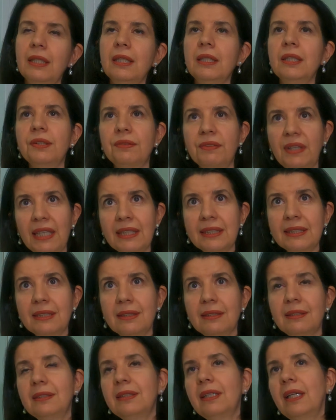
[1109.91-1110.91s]
The rest
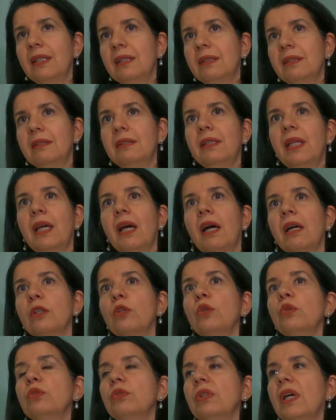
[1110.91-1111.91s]
said they are
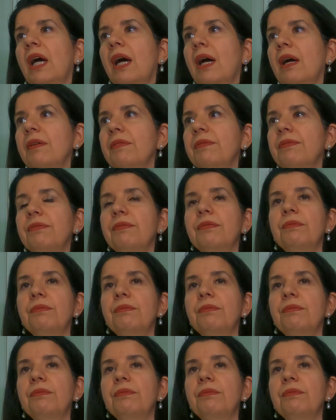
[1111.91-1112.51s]
going to have